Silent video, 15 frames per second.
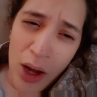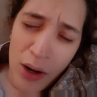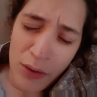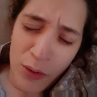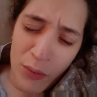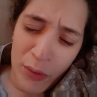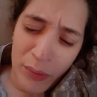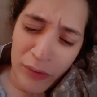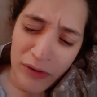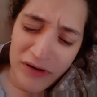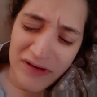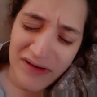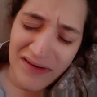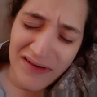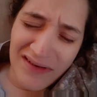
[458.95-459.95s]
normal
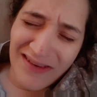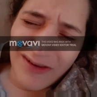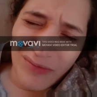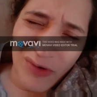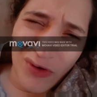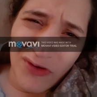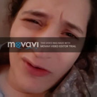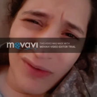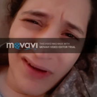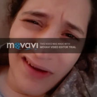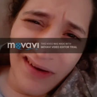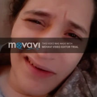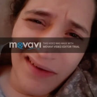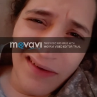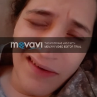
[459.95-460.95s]
person's supposed to be
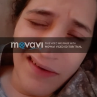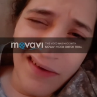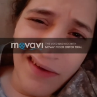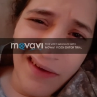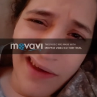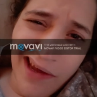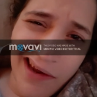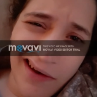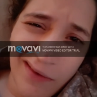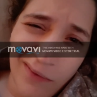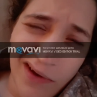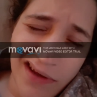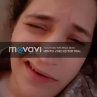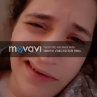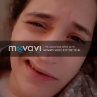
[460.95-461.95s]
eating
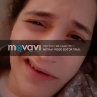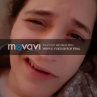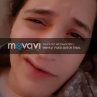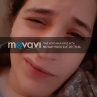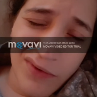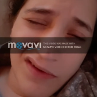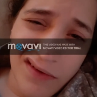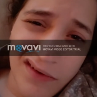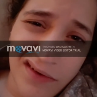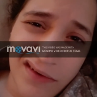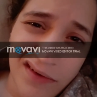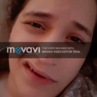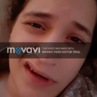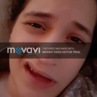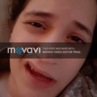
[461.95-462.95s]
anyway, so that's really
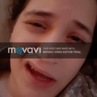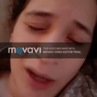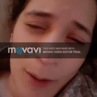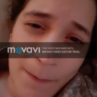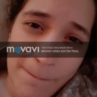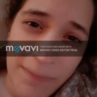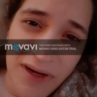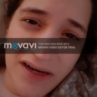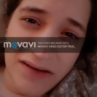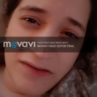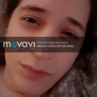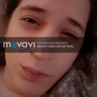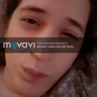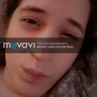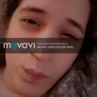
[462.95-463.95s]
good. But
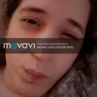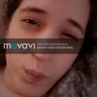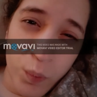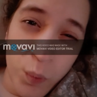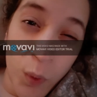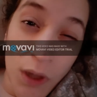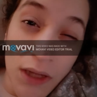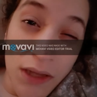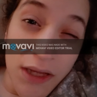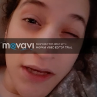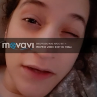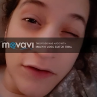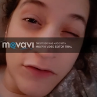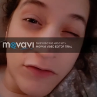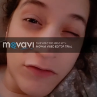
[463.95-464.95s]
it's really